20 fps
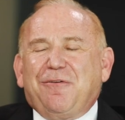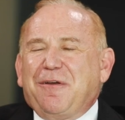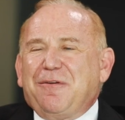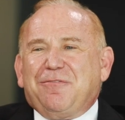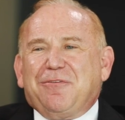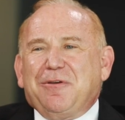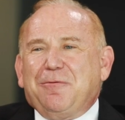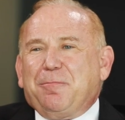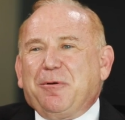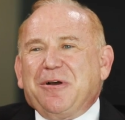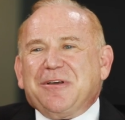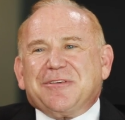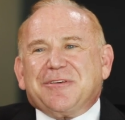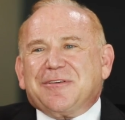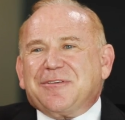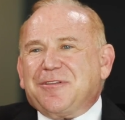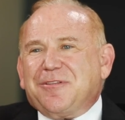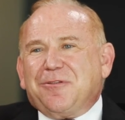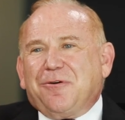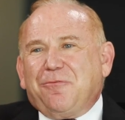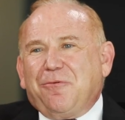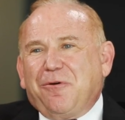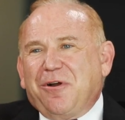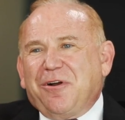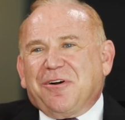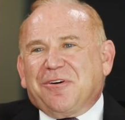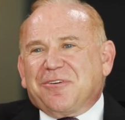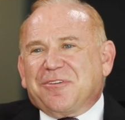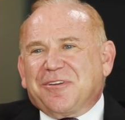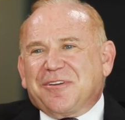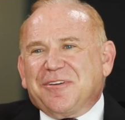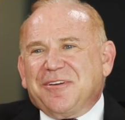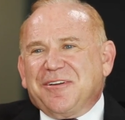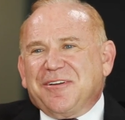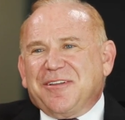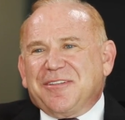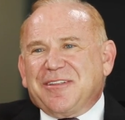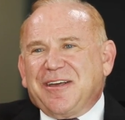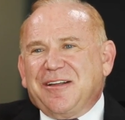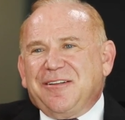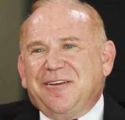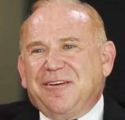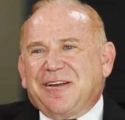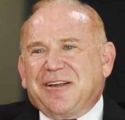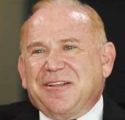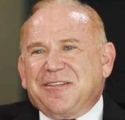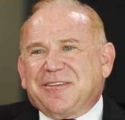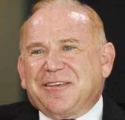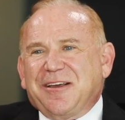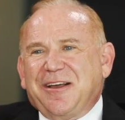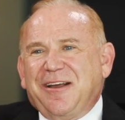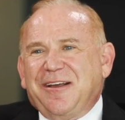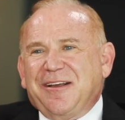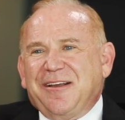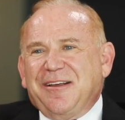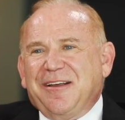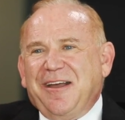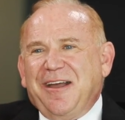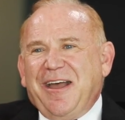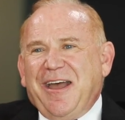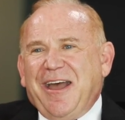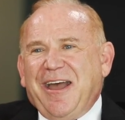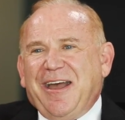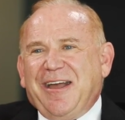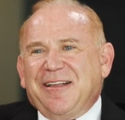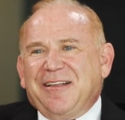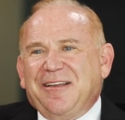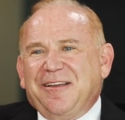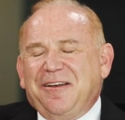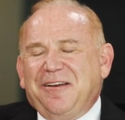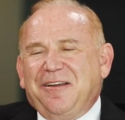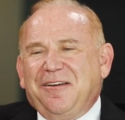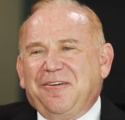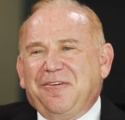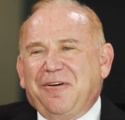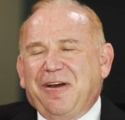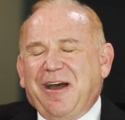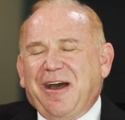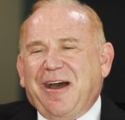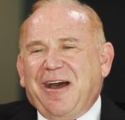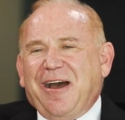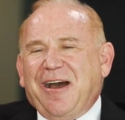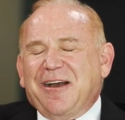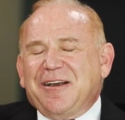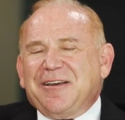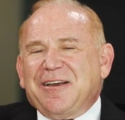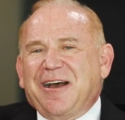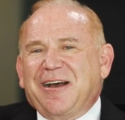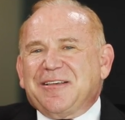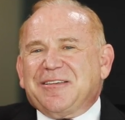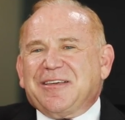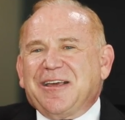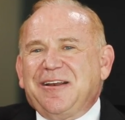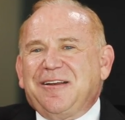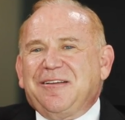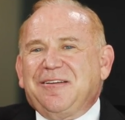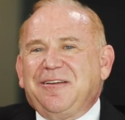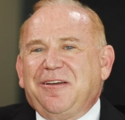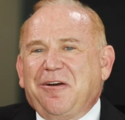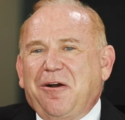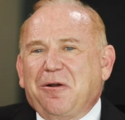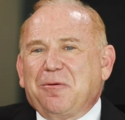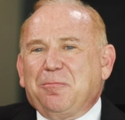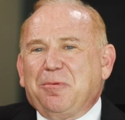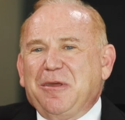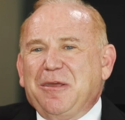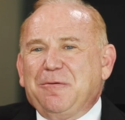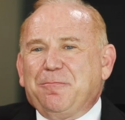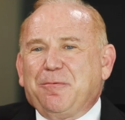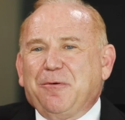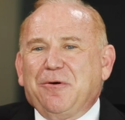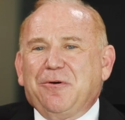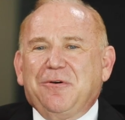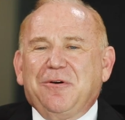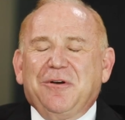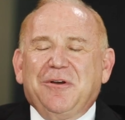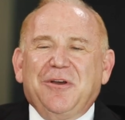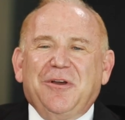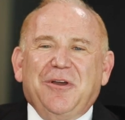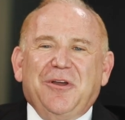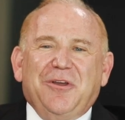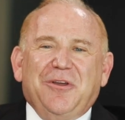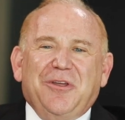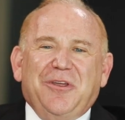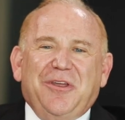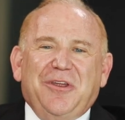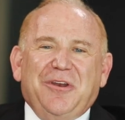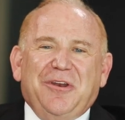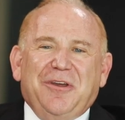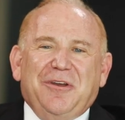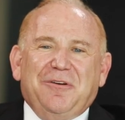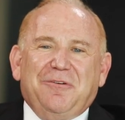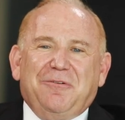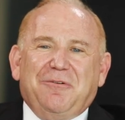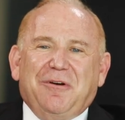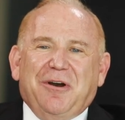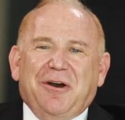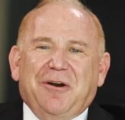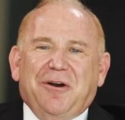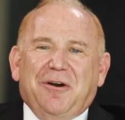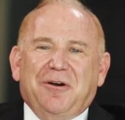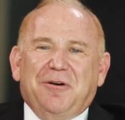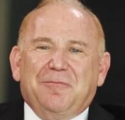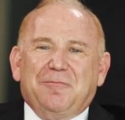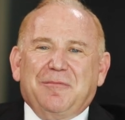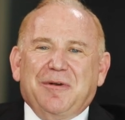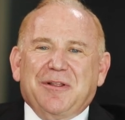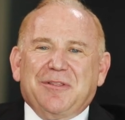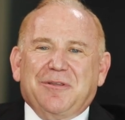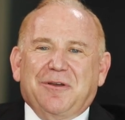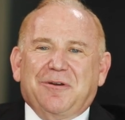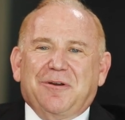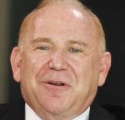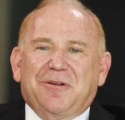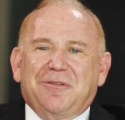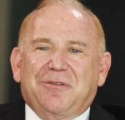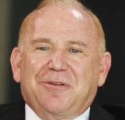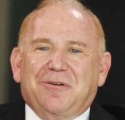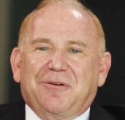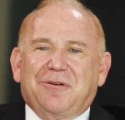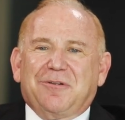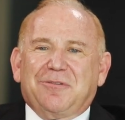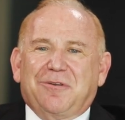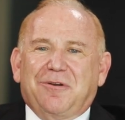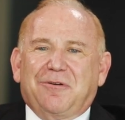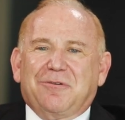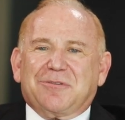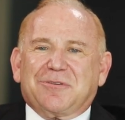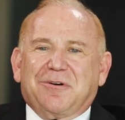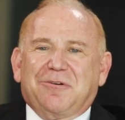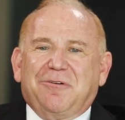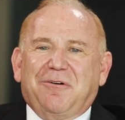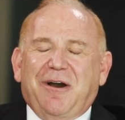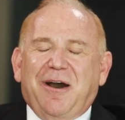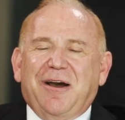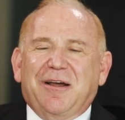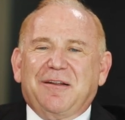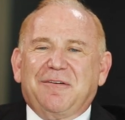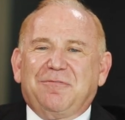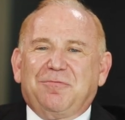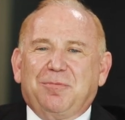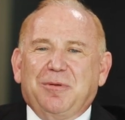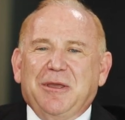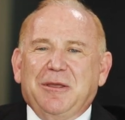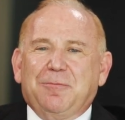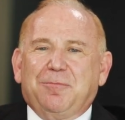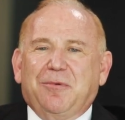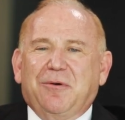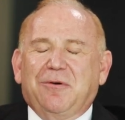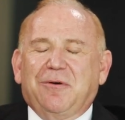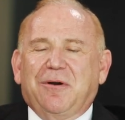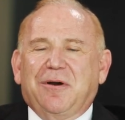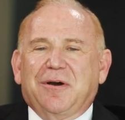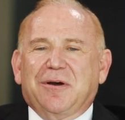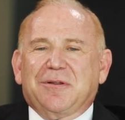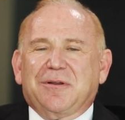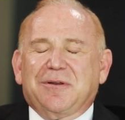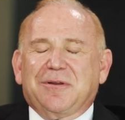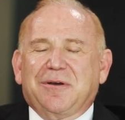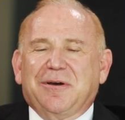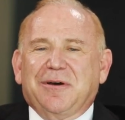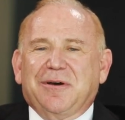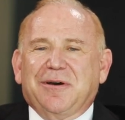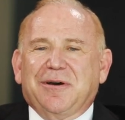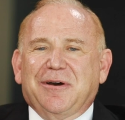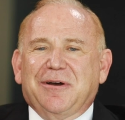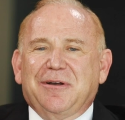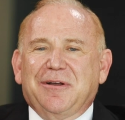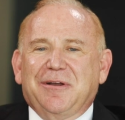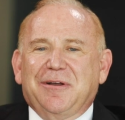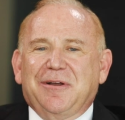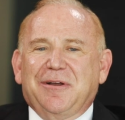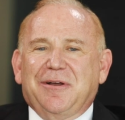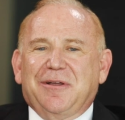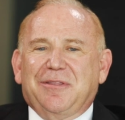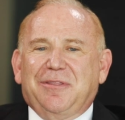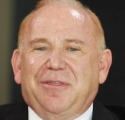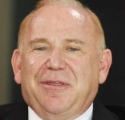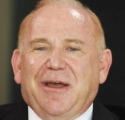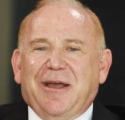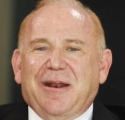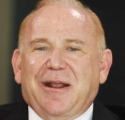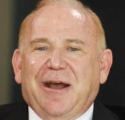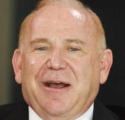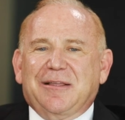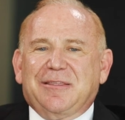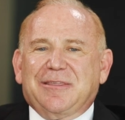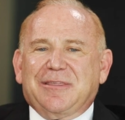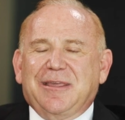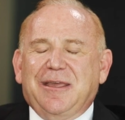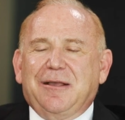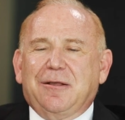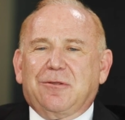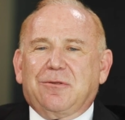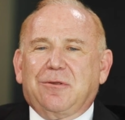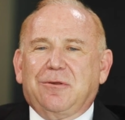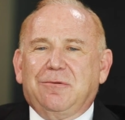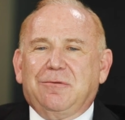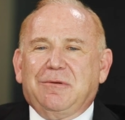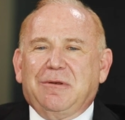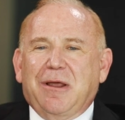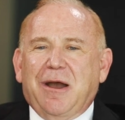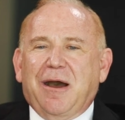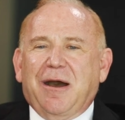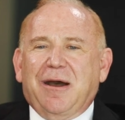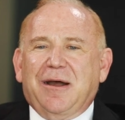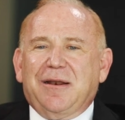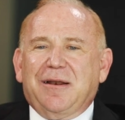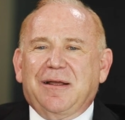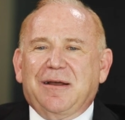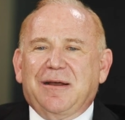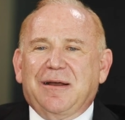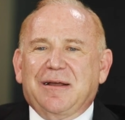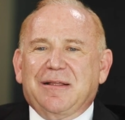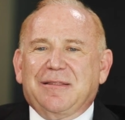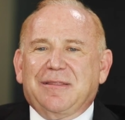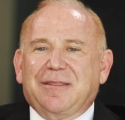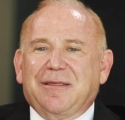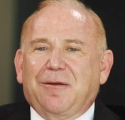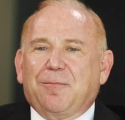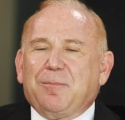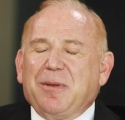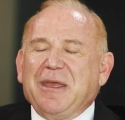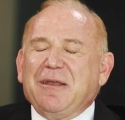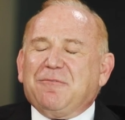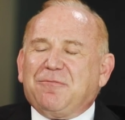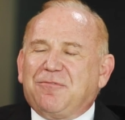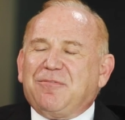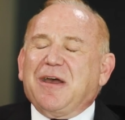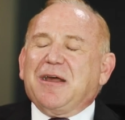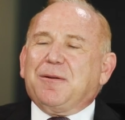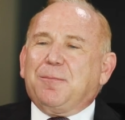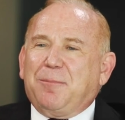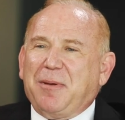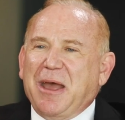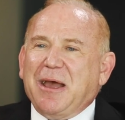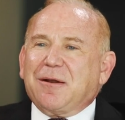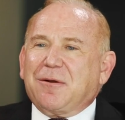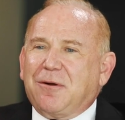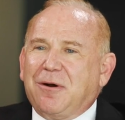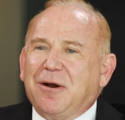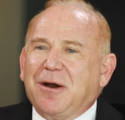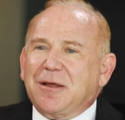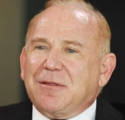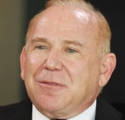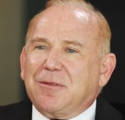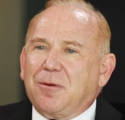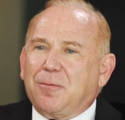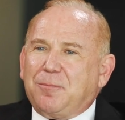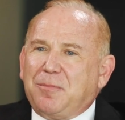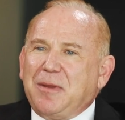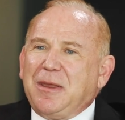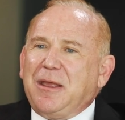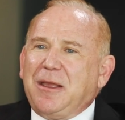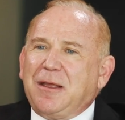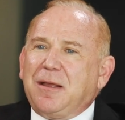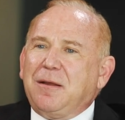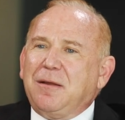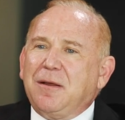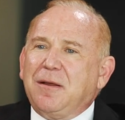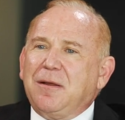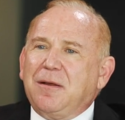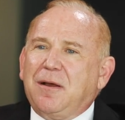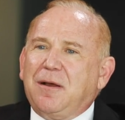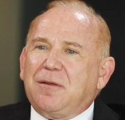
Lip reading: very few places in the world that you can say, and you know, I say to young people, you know, there's a lot of people on that I think do not, they're being fed a bad line. They're being